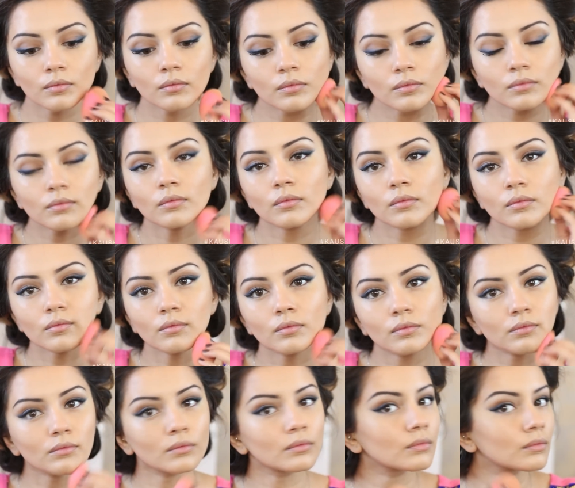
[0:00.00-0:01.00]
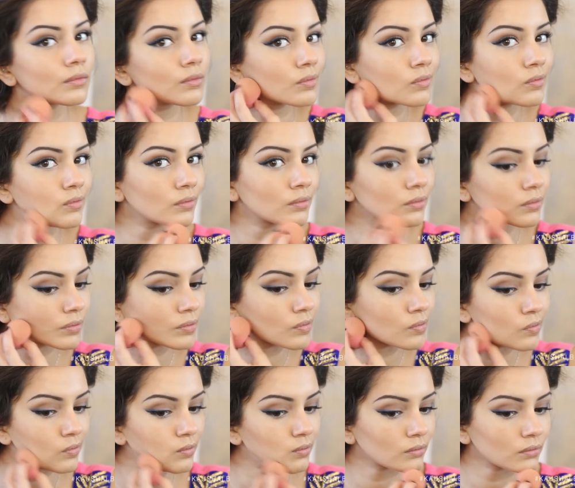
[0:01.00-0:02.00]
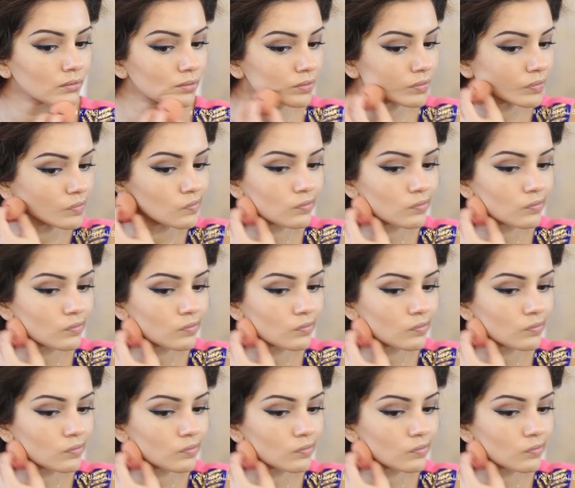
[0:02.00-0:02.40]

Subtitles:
No one is speaking in this clip.